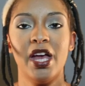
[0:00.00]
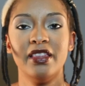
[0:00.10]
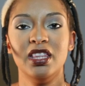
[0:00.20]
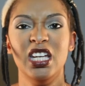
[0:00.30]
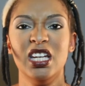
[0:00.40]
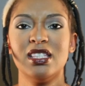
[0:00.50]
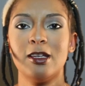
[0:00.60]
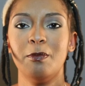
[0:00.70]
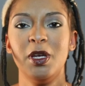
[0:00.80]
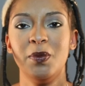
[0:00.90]
At the end,
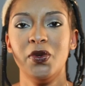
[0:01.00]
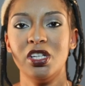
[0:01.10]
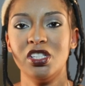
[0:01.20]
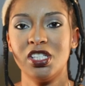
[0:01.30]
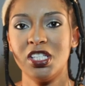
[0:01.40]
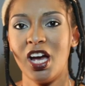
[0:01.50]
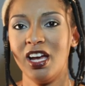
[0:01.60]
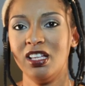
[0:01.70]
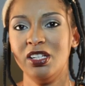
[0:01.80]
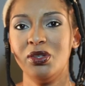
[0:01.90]
some people, they just
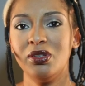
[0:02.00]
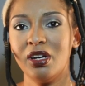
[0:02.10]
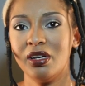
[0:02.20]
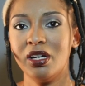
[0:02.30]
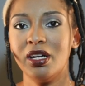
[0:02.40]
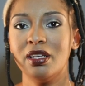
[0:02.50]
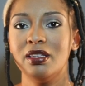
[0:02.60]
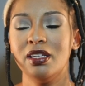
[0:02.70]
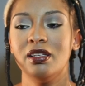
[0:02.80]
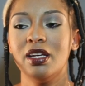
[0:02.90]
tie a little knot
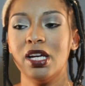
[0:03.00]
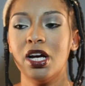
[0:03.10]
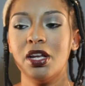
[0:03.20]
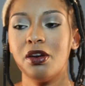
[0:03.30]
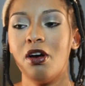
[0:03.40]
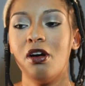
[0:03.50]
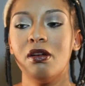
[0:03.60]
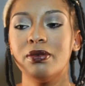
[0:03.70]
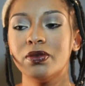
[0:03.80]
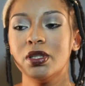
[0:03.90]
and then they cut it
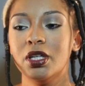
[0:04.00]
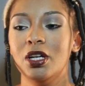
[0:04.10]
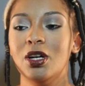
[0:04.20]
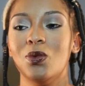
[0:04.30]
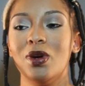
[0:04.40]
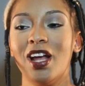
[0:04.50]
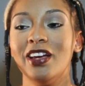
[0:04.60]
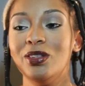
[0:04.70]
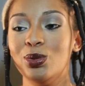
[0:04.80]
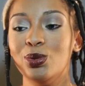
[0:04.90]
off. What
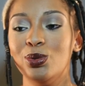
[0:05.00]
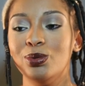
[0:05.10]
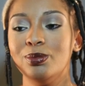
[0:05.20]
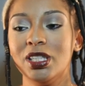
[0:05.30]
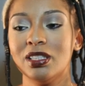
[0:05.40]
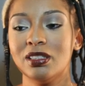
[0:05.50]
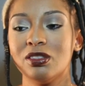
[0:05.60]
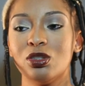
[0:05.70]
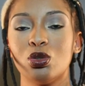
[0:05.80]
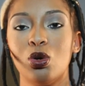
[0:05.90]
I do, because
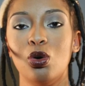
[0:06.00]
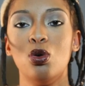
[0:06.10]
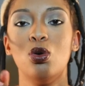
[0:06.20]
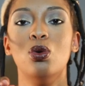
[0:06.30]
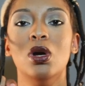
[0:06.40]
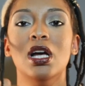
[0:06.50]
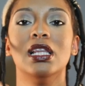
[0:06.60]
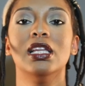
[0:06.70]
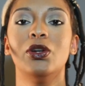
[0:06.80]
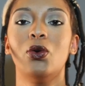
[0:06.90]
there's so
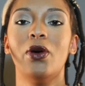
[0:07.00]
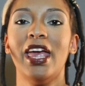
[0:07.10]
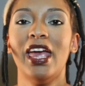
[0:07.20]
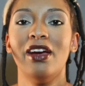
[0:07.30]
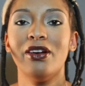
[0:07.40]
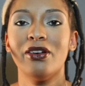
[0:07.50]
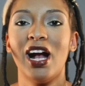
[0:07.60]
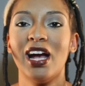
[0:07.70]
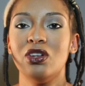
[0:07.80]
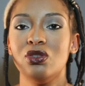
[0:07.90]
little hair,
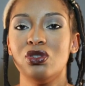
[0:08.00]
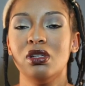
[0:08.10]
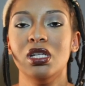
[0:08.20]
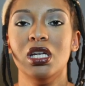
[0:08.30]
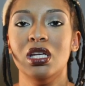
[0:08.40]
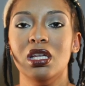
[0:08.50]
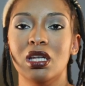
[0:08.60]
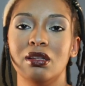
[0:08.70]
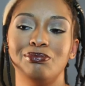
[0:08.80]
I usually